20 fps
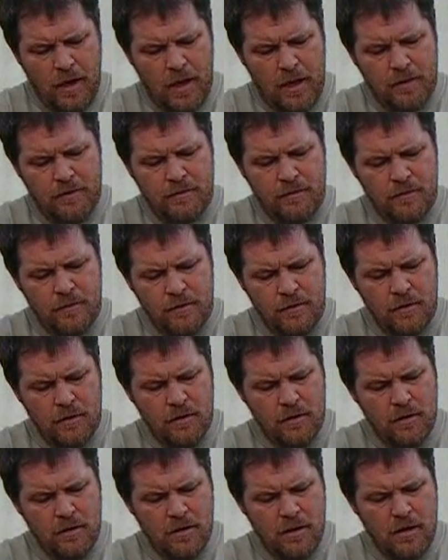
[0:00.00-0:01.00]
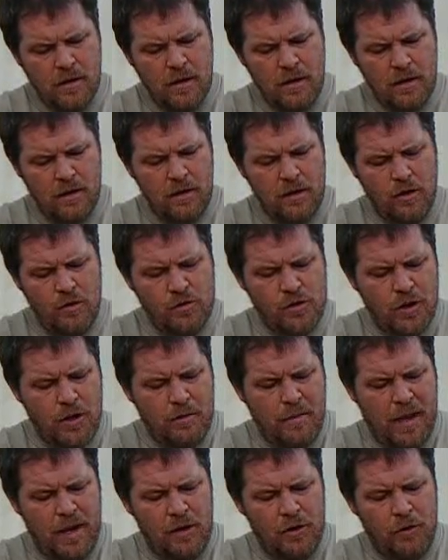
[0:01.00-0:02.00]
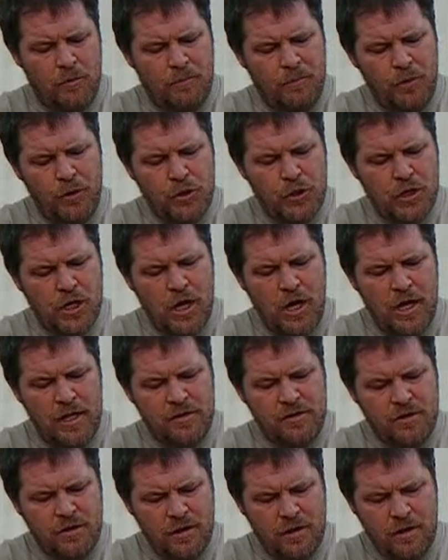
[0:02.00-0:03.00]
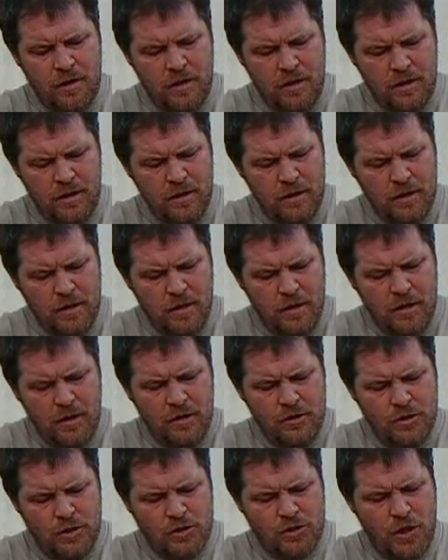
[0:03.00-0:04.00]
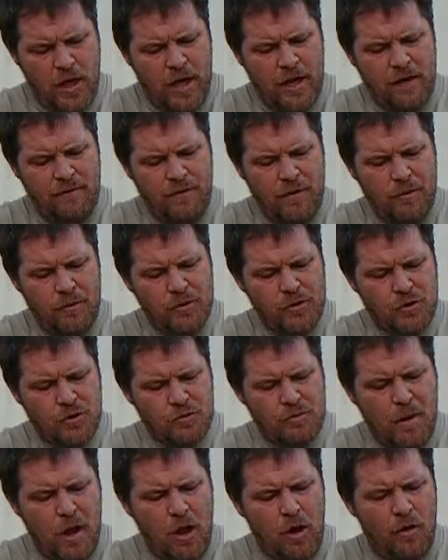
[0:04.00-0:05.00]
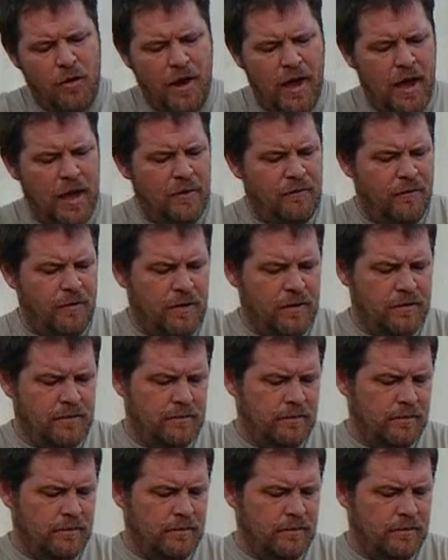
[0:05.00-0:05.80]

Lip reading: and use it to make little push cuts, just like if it was a smaller knife.